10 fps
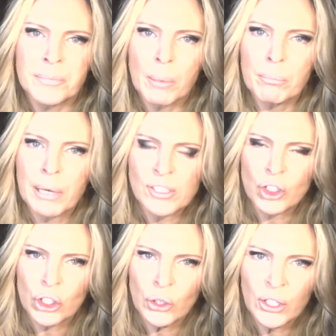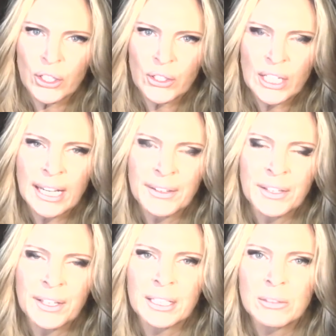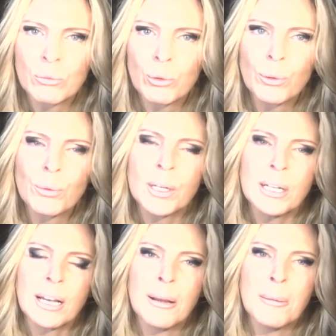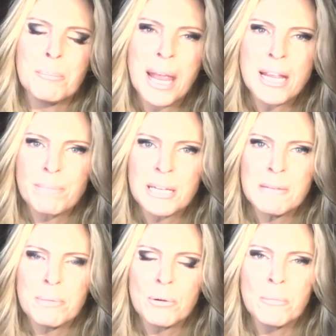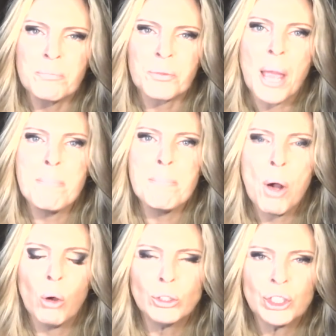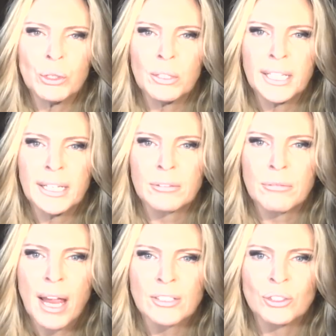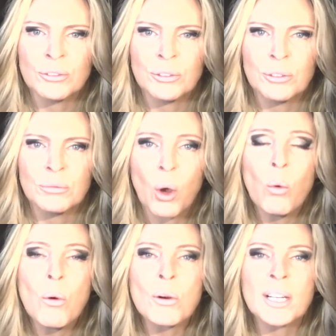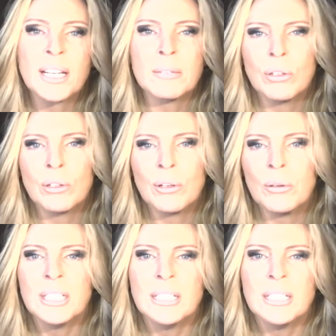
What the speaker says: pressure cooker again, and it will make people emotionally irrational, or it will,